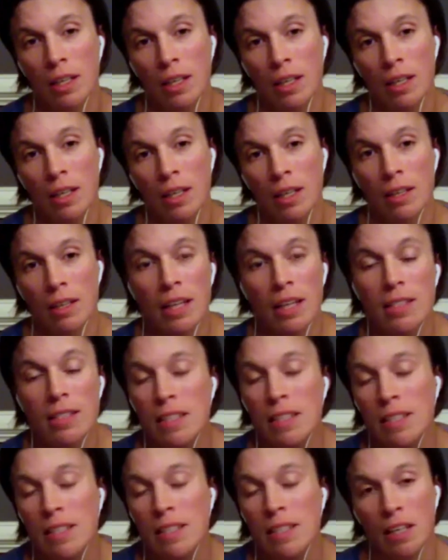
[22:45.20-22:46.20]
that
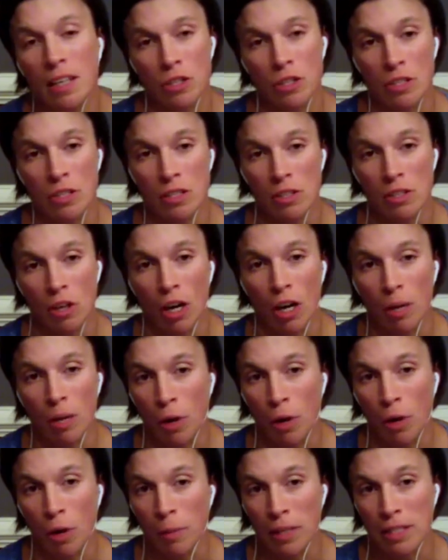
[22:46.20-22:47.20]
C-section scar
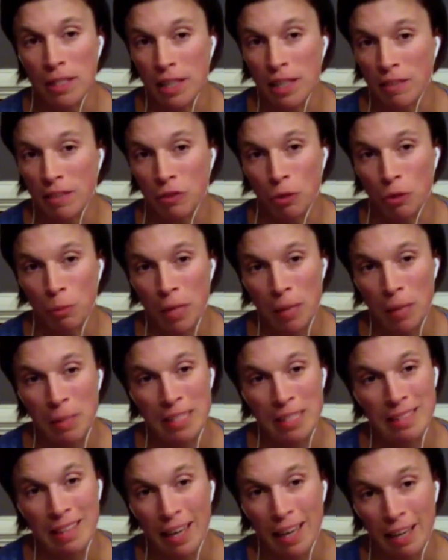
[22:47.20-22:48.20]
probably saved your
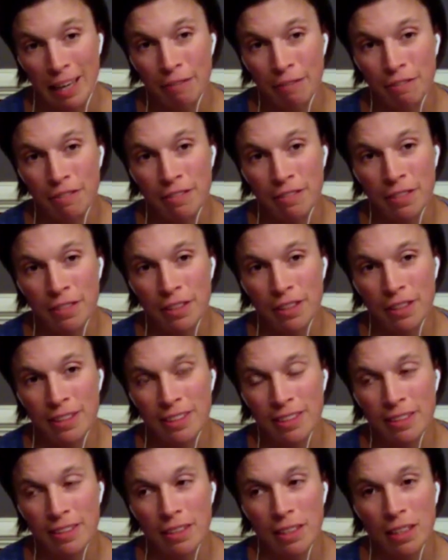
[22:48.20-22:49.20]
baby's life.
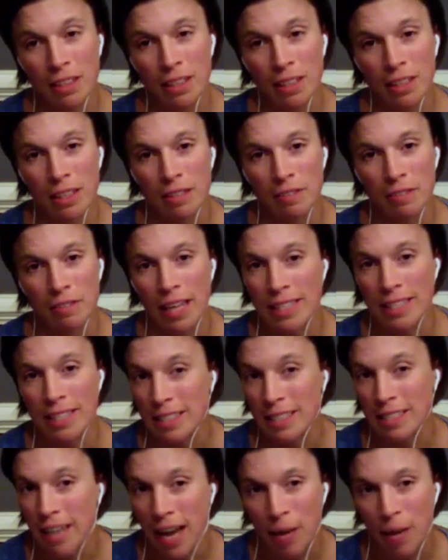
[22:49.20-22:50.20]
If that
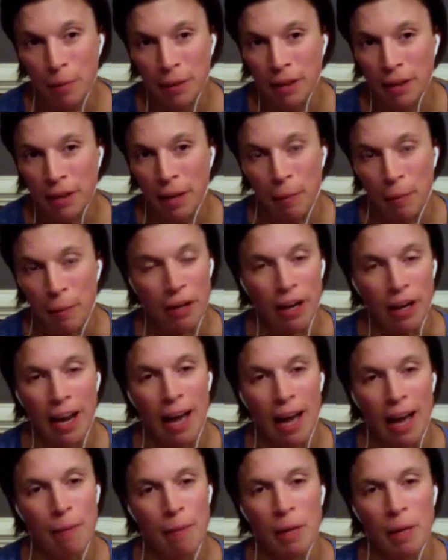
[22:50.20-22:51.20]
didn't happen, I might not
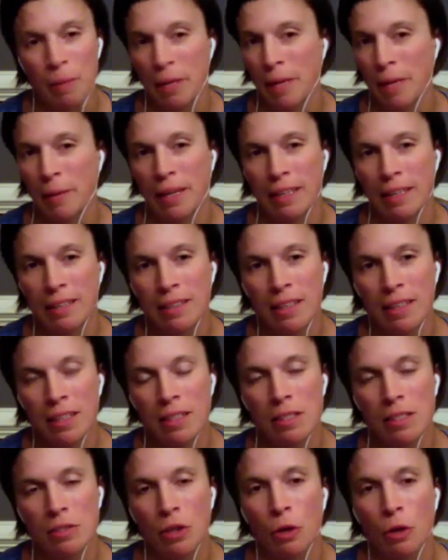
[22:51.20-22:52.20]
have my baby.
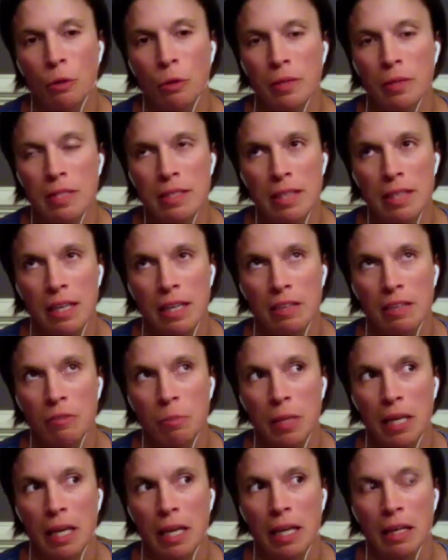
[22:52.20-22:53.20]
So instead of
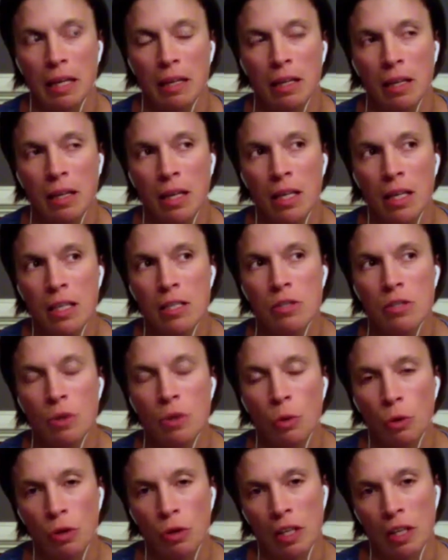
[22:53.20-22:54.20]
being
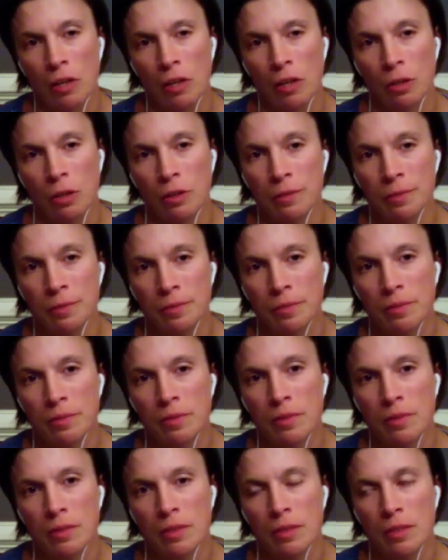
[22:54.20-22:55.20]
so critical
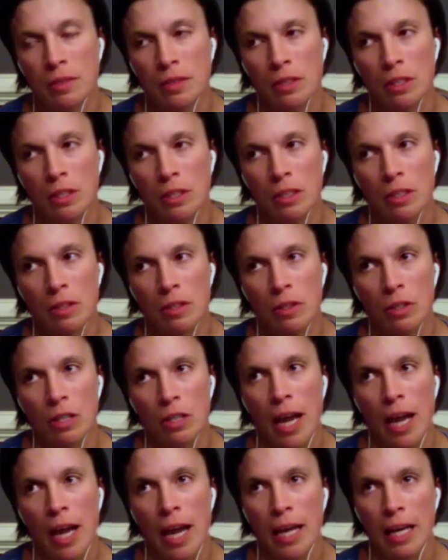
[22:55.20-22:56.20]
or
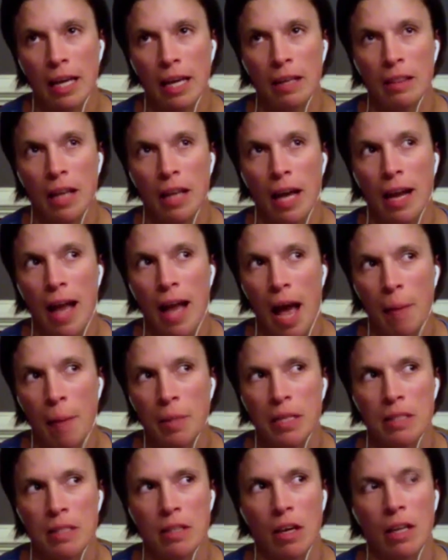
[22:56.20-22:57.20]
hanging that
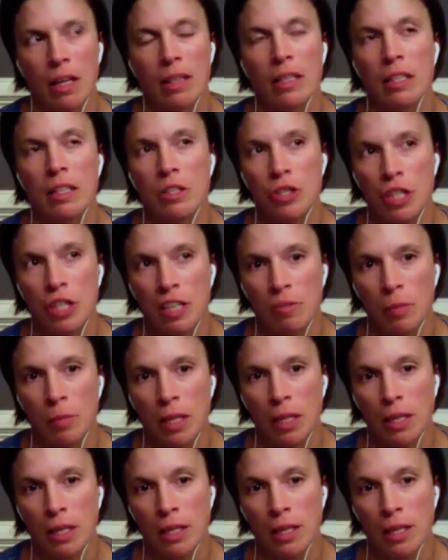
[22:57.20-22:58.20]
happiness on the
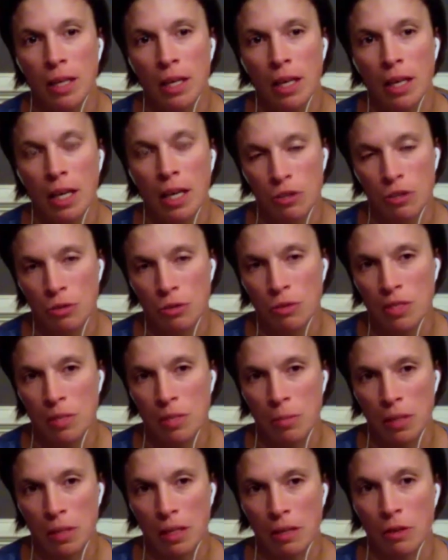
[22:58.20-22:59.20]
achievement, I choose to
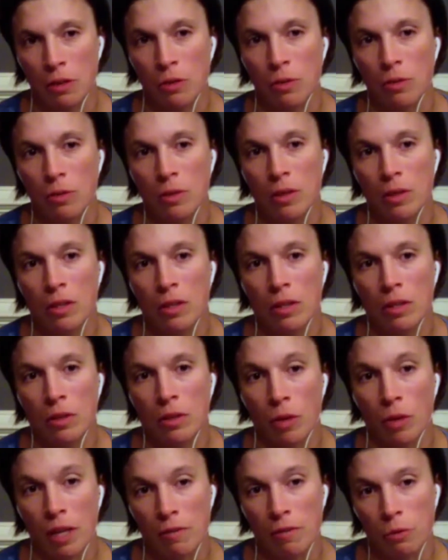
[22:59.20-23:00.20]
be
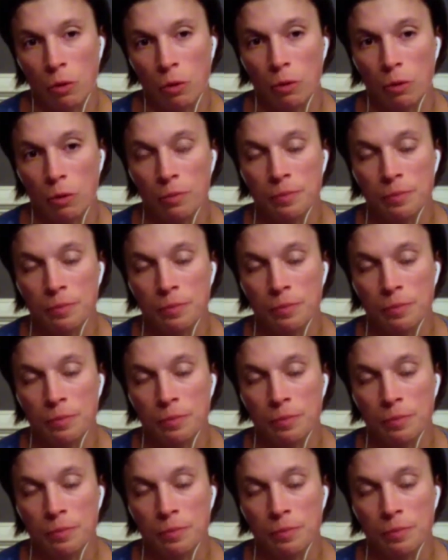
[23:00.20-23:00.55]
grateful